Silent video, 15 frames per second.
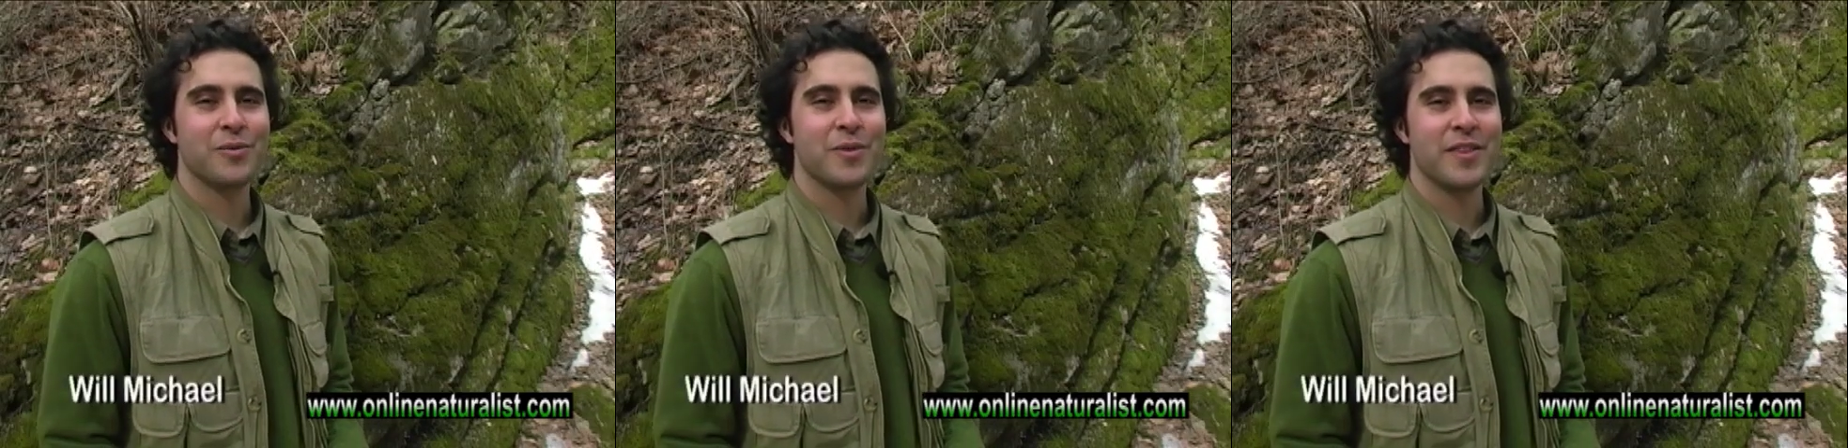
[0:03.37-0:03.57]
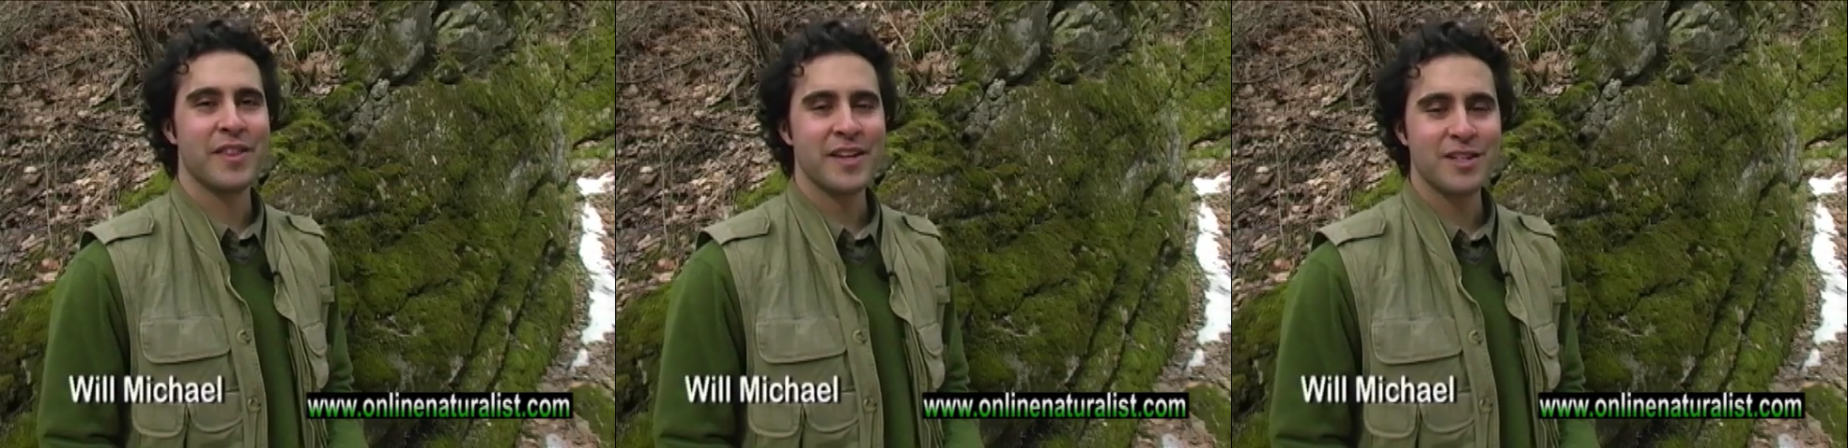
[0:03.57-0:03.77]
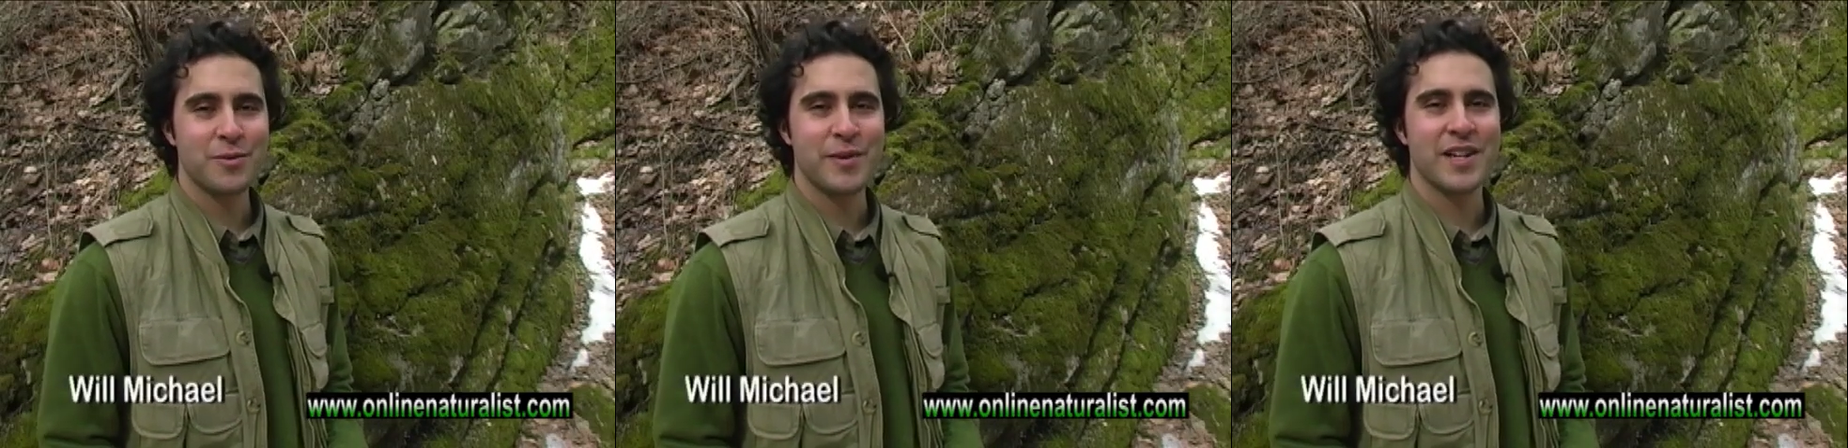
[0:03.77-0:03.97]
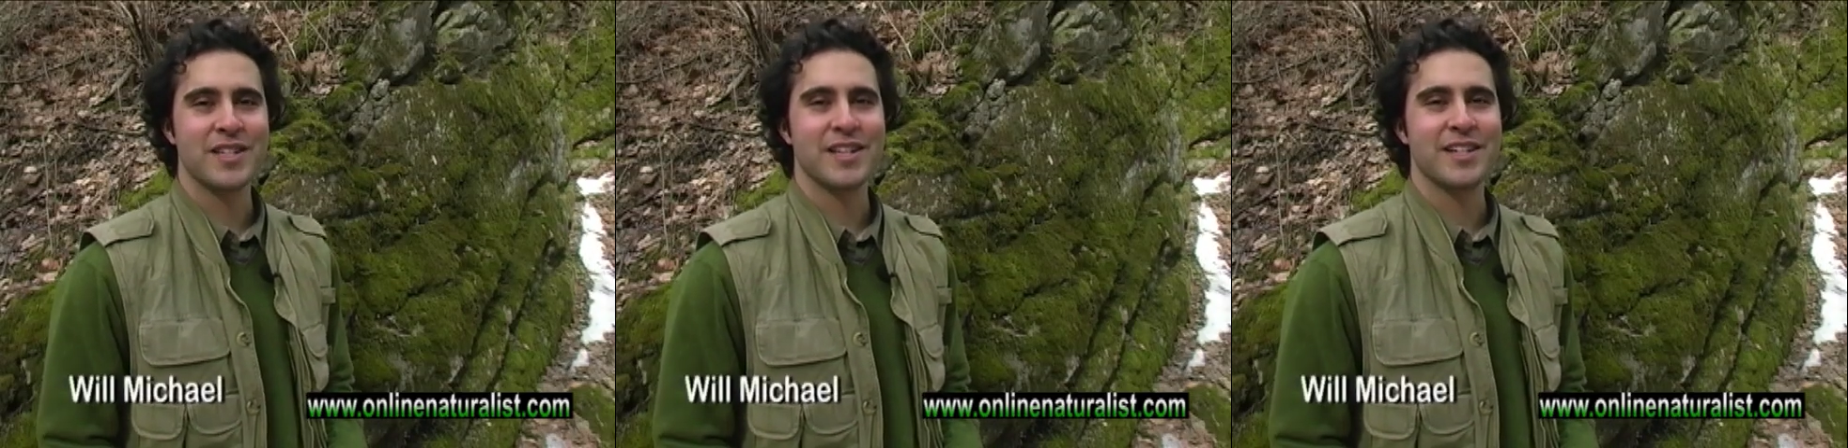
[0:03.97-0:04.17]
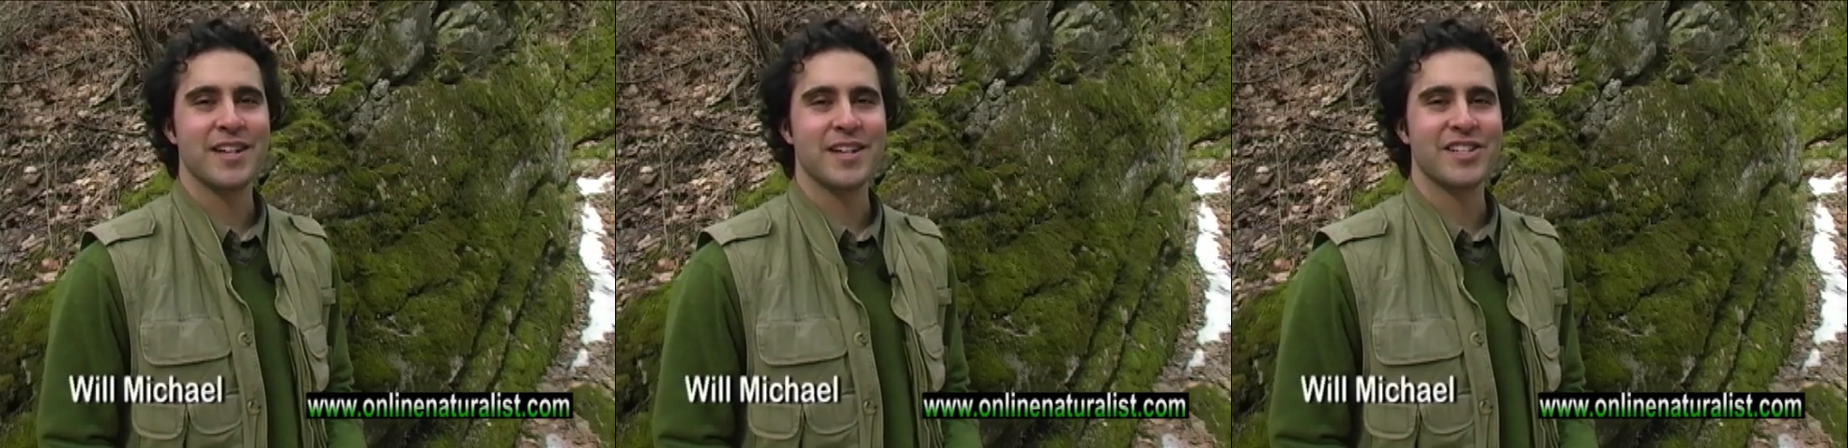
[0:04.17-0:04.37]
with this week's
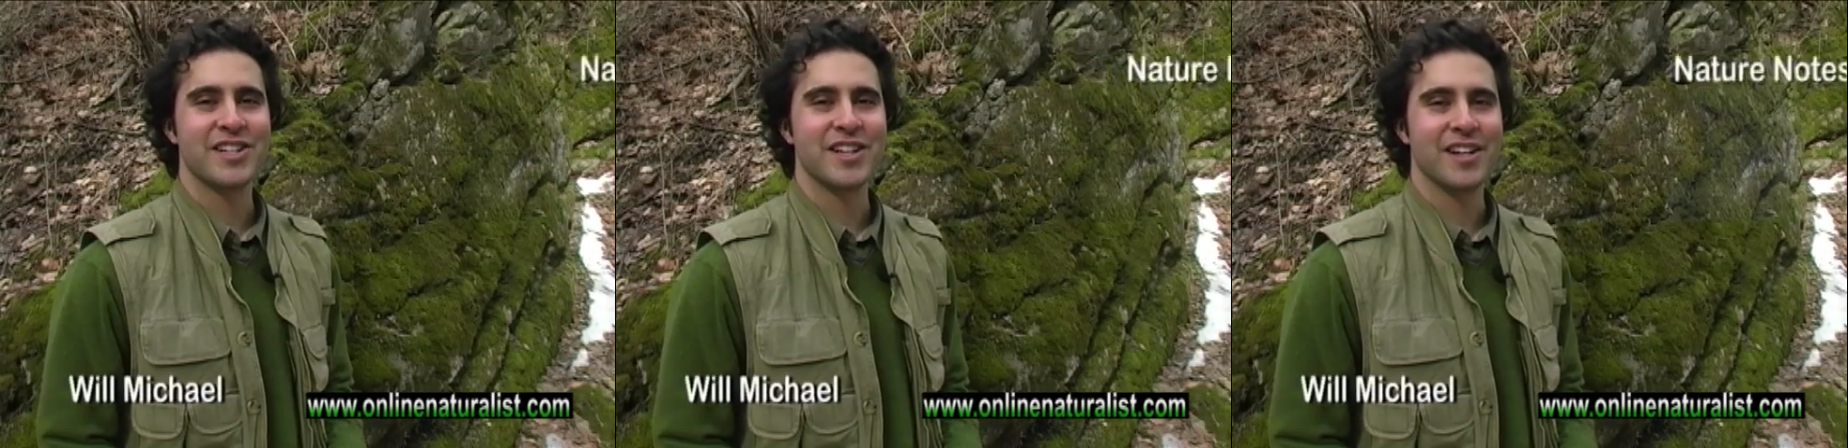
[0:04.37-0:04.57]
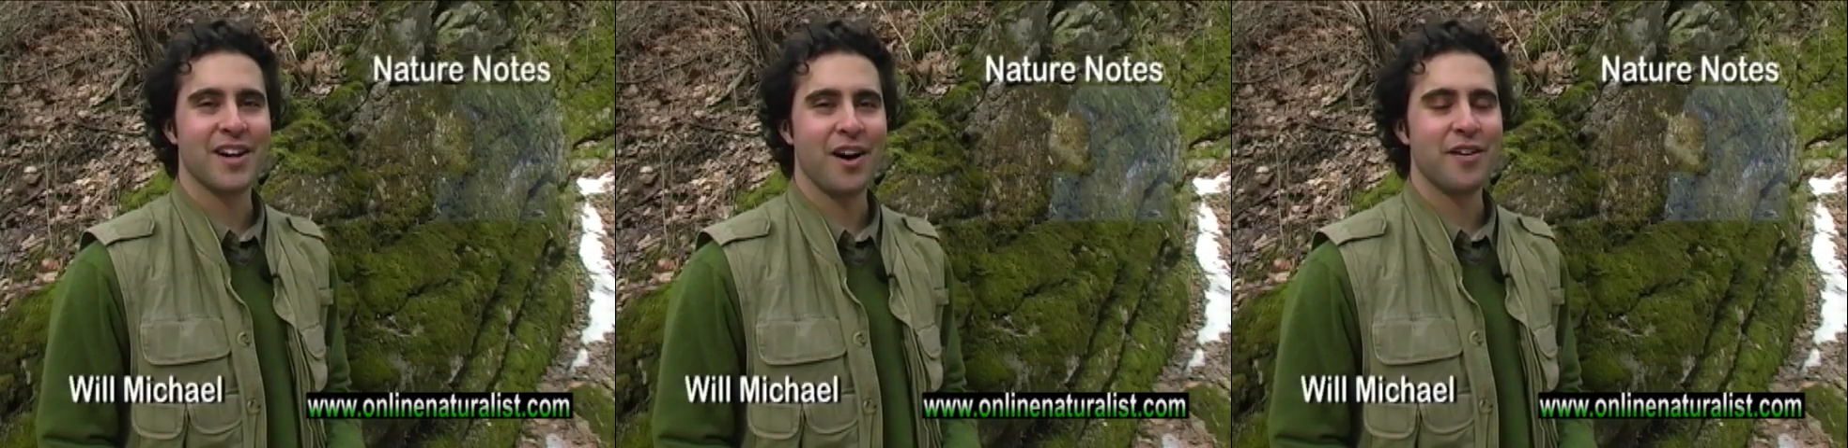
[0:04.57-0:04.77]
edition